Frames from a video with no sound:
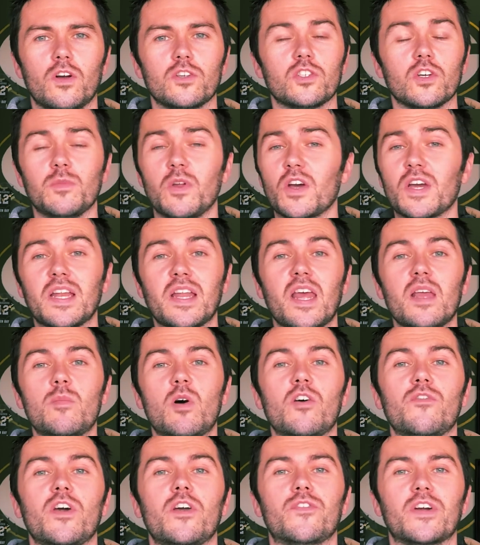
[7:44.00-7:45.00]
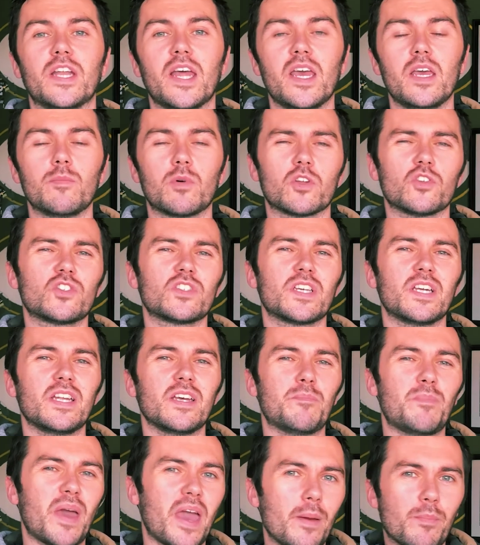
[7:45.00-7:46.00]
Right, so I'm not going to name off every name, but I'm just going
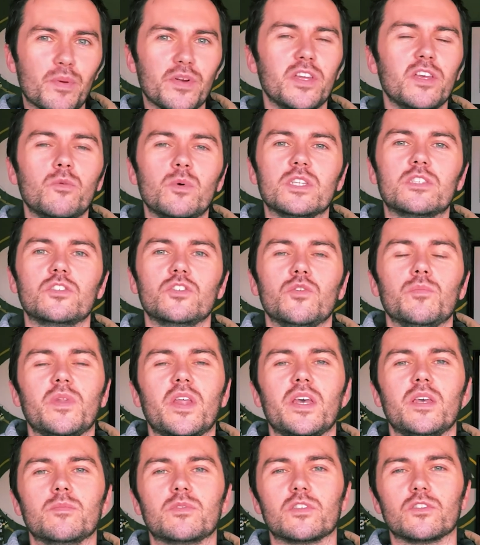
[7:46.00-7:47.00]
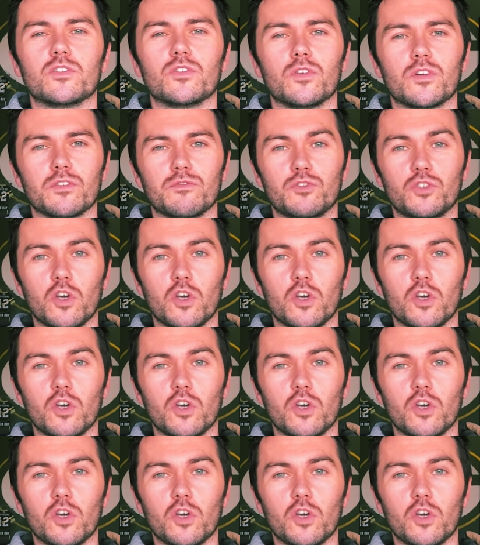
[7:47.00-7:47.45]
to pepper you with some names to sort of